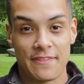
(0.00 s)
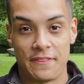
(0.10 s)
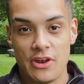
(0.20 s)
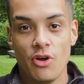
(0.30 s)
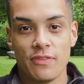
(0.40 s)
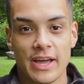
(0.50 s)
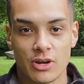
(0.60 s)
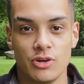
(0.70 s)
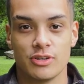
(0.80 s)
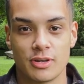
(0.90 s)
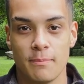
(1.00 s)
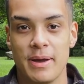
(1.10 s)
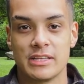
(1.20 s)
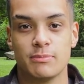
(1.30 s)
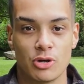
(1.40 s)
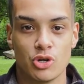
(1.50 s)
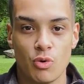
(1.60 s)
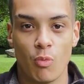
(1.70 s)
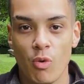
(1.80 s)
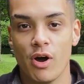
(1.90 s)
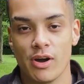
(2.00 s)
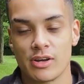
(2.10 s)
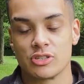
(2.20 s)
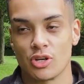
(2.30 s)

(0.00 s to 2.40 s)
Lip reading: They're not that good compared to my newer work.